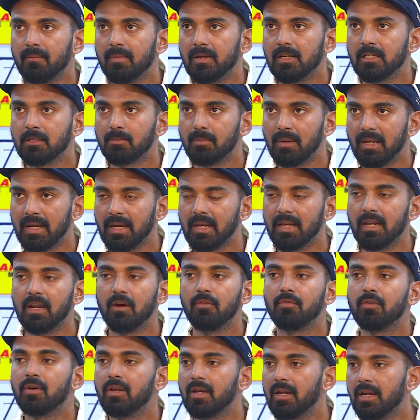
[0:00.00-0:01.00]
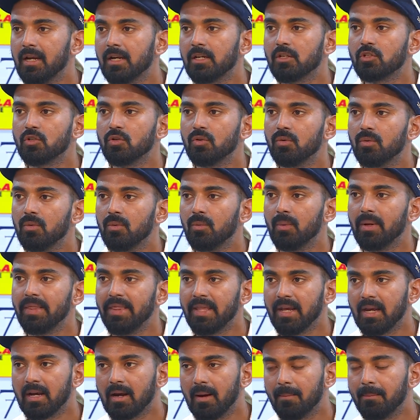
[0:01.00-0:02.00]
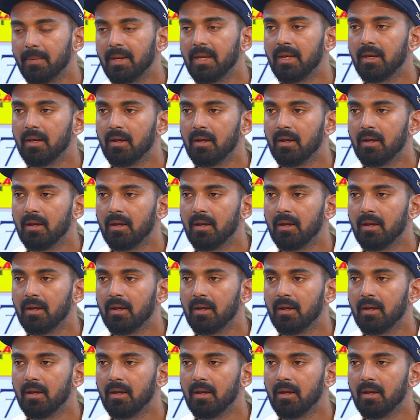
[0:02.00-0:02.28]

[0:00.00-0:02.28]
is playing enough cricket, so when they come